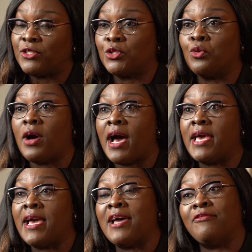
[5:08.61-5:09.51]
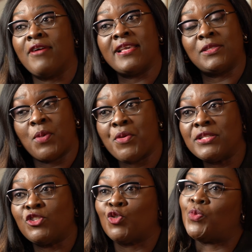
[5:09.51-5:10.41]
so I advise
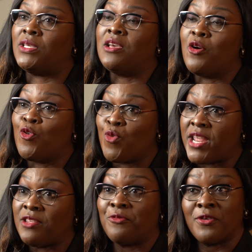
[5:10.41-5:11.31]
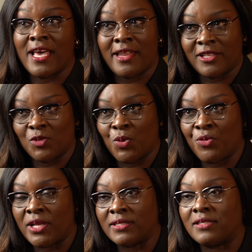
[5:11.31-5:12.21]
parents to be ready for that
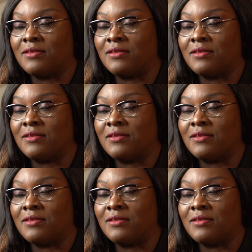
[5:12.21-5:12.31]
experience.